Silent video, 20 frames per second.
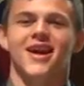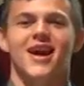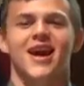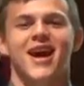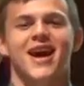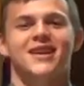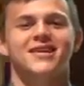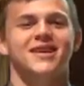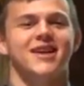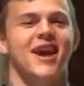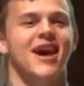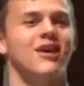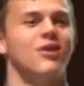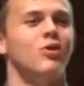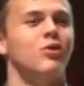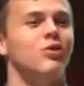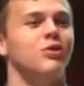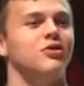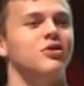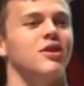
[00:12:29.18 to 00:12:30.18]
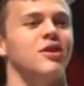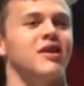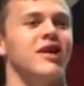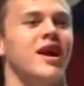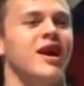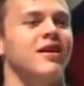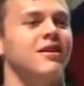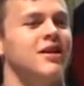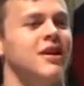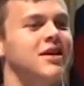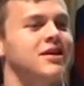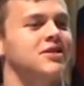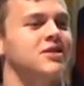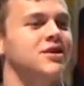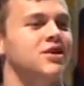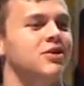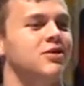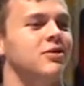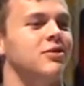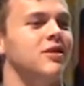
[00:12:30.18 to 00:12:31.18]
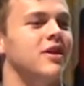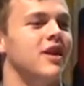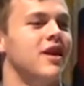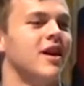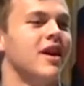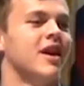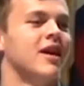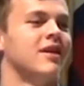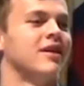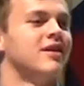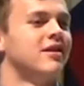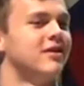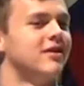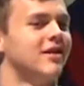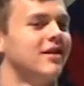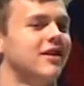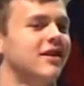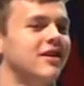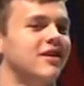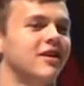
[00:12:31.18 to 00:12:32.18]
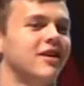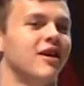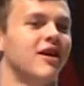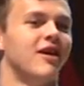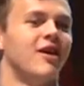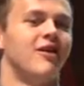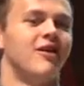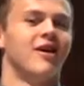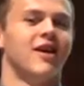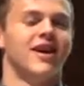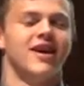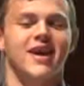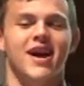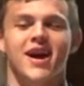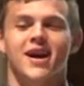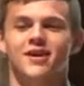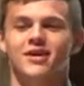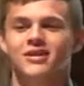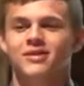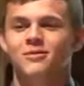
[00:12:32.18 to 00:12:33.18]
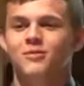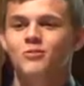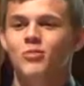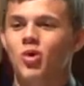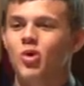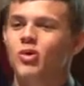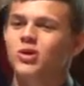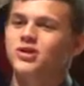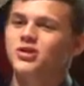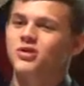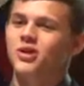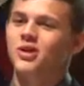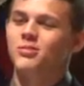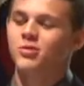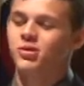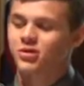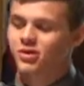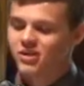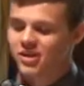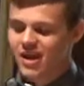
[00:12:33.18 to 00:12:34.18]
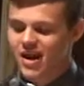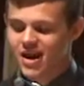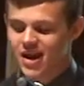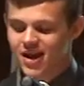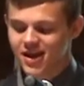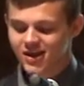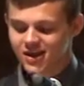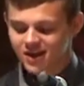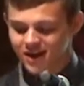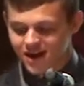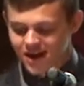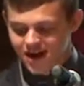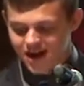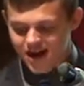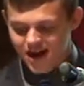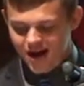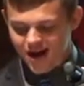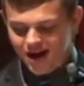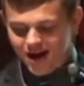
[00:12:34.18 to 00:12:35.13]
as I got older, it got less cute, and I got in more trouble, and